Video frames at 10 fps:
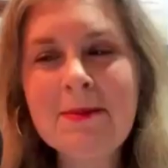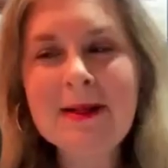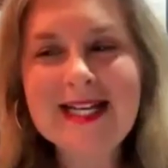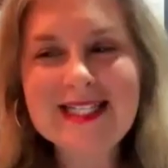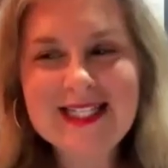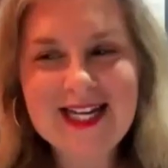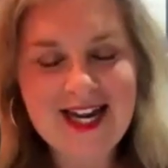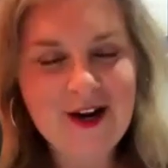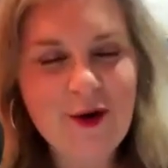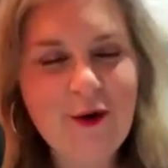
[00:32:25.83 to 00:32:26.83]
the people
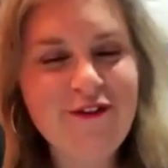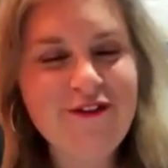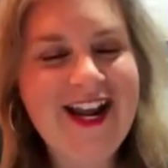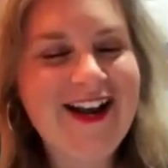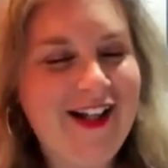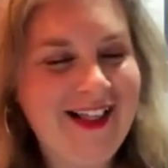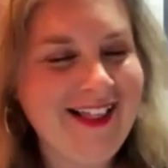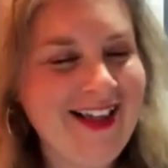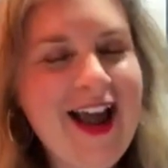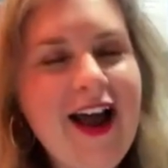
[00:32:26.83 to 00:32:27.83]
listening who
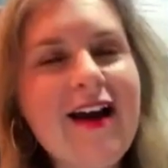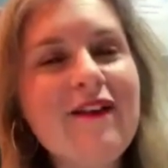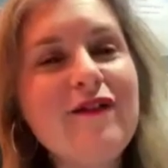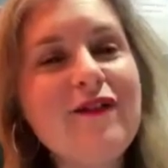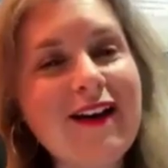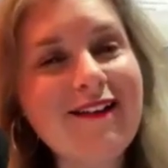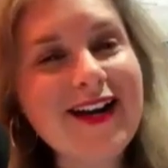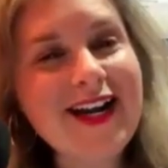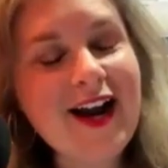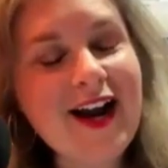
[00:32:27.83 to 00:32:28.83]
feel
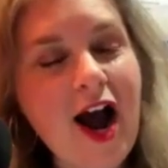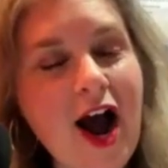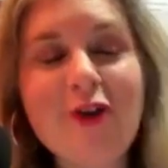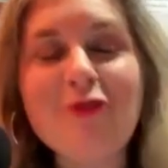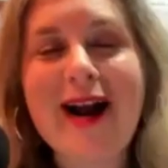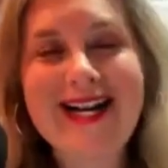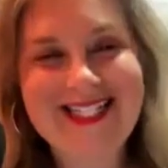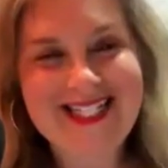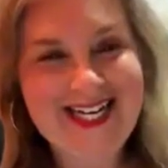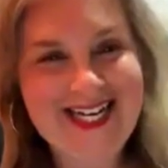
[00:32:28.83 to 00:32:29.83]
very
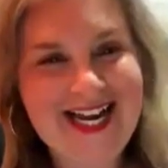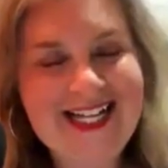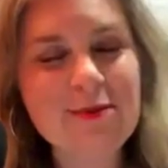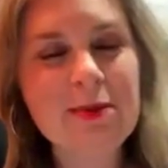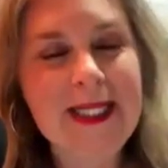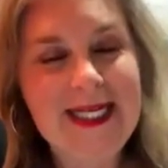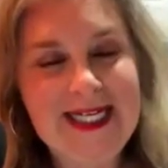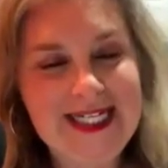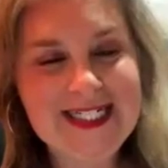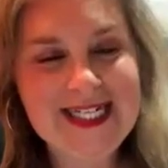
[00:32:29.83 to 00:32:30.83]
unrested and
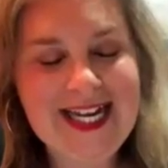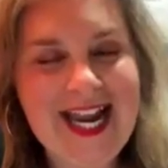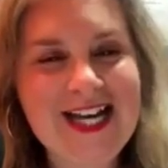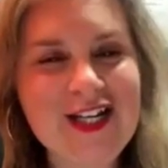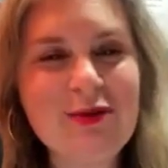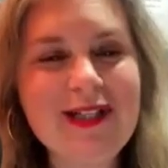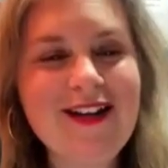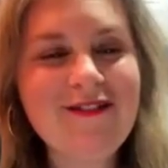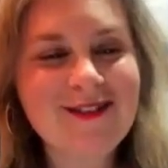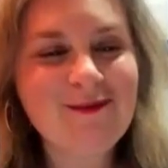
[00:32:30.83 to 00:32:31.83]
depleted, can you
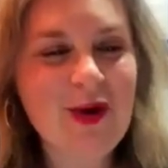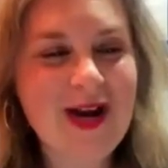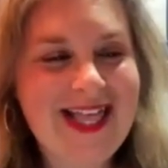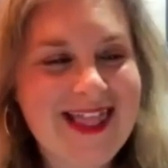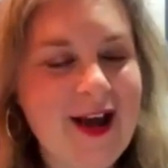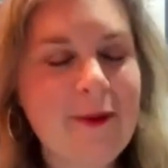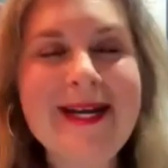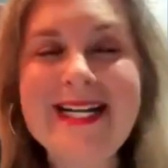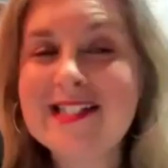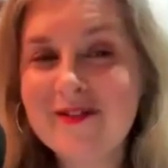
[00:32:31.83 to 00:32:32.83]
leave them with a
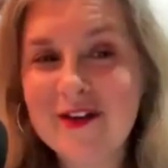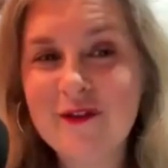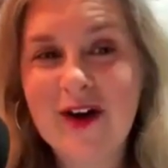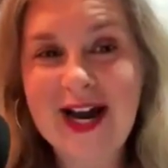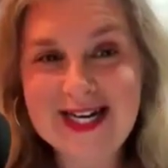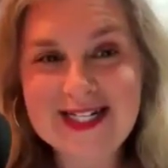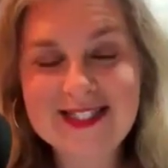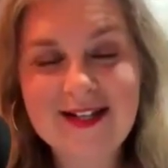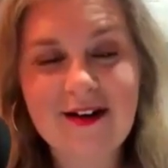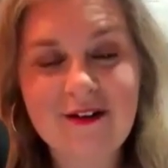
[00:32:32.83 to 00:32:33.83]
piece of
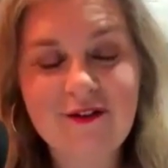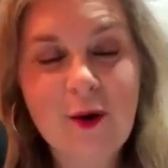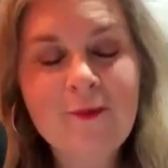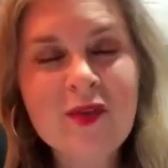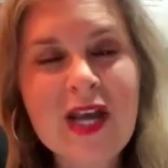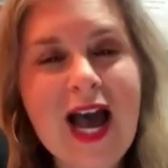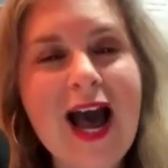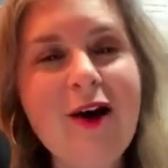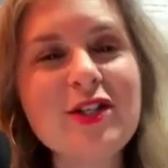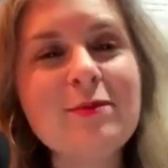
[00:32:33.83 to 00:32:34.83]
advice of
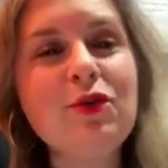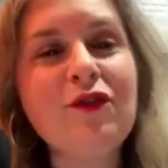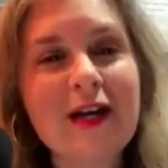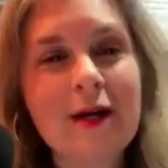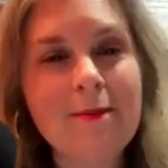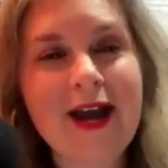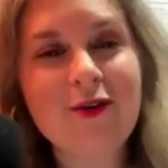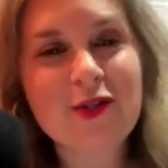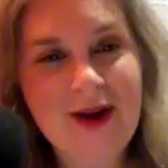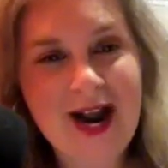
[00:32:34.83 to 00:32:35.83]
how to move in a
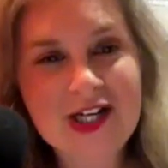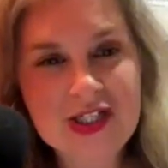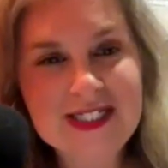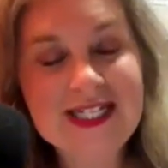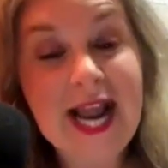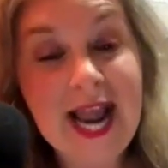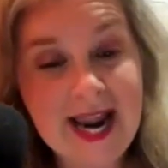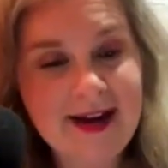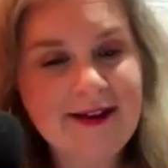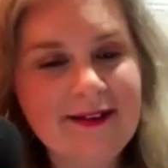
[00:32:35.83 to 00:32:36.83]
better direction
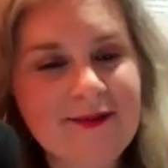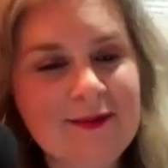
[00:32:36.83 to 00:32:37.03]
today?